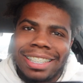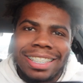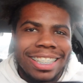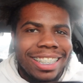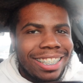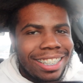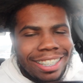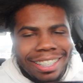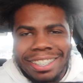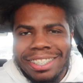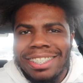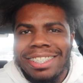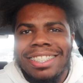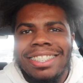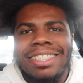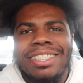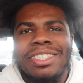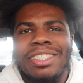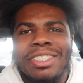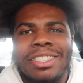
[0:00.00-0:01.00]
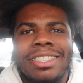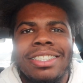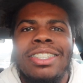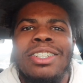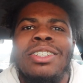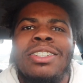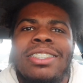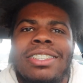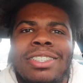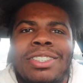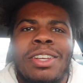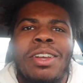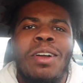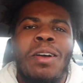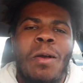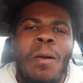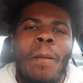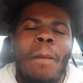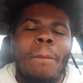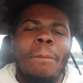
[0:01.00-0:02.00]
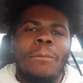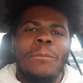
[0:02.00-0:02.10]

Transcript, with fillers: just chilling. So,